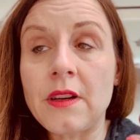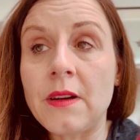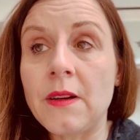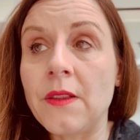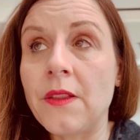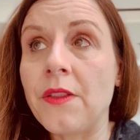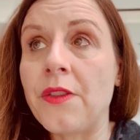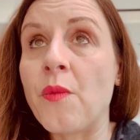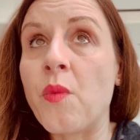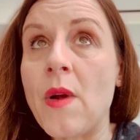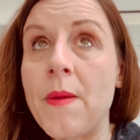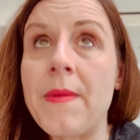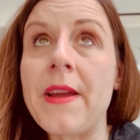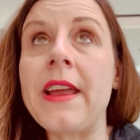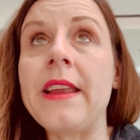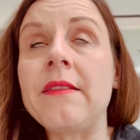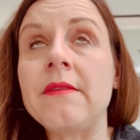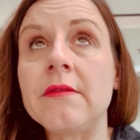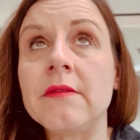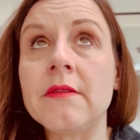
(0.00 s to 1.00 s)
the
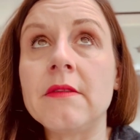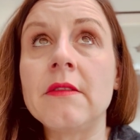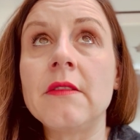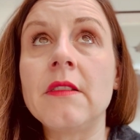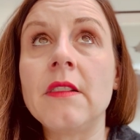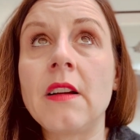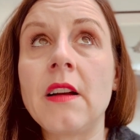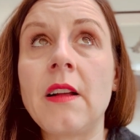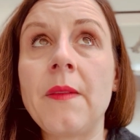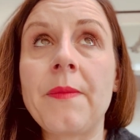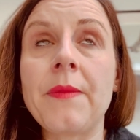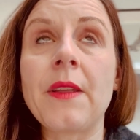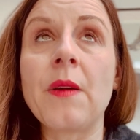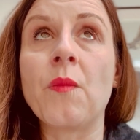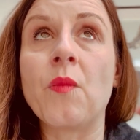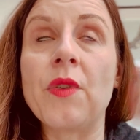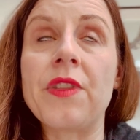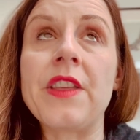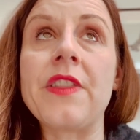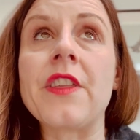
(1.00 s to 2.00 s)
women
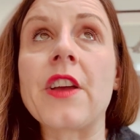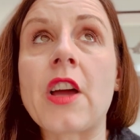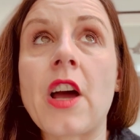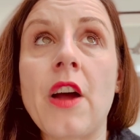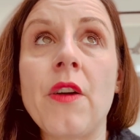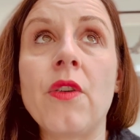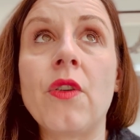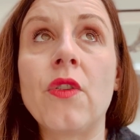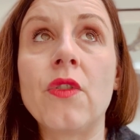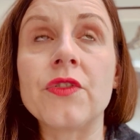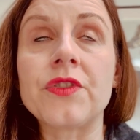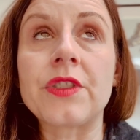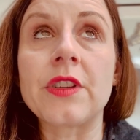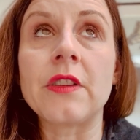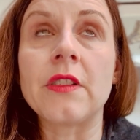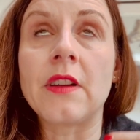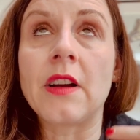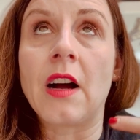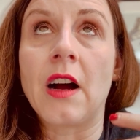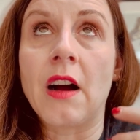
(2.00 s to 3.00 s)
within the cohorts
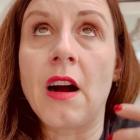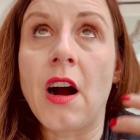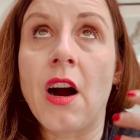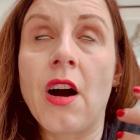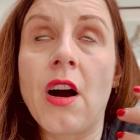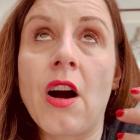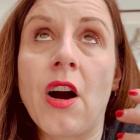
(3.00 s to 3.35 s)
are,